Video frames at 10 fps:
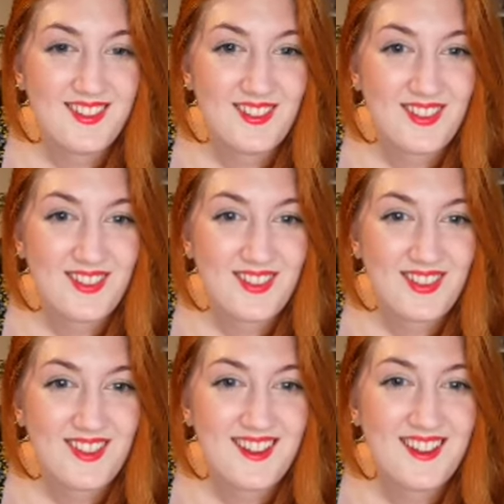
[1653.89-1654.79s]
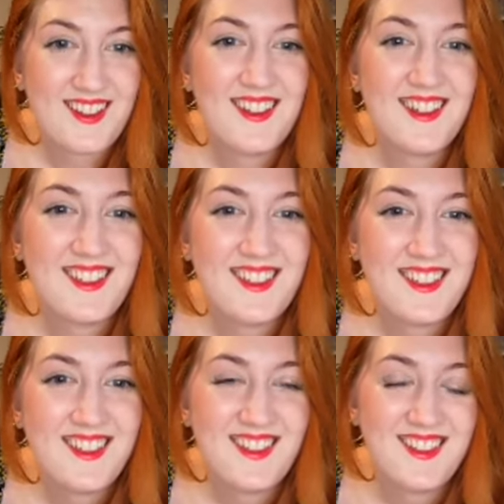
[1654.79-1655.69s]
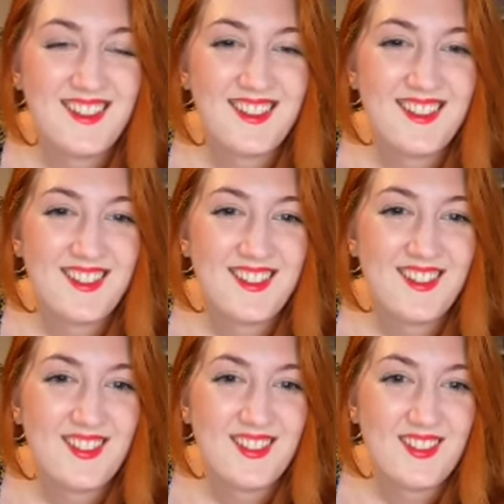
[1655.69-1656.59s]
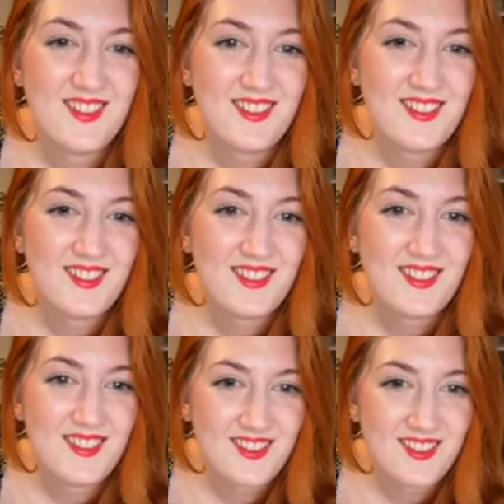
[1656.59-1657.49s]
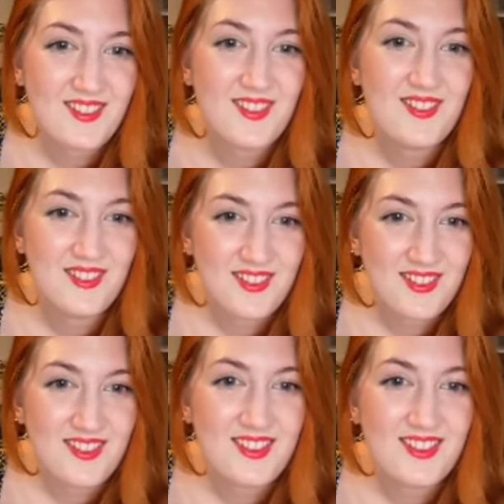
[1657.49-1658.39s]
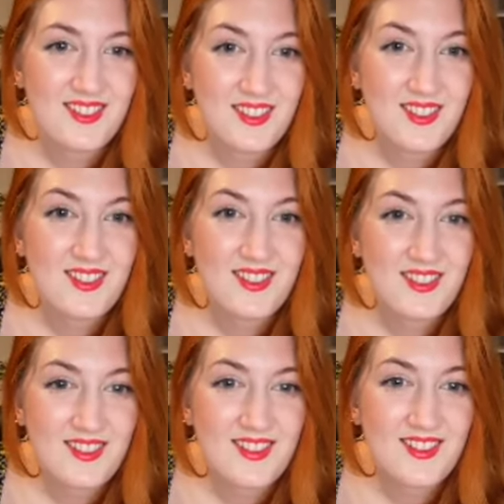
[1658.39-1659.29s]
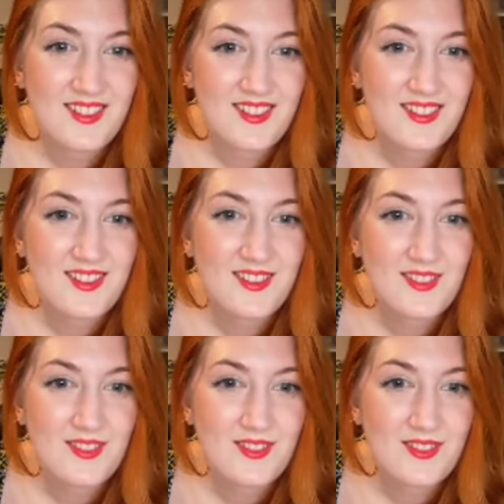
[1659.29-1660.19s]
No words are spoken by the person on screen.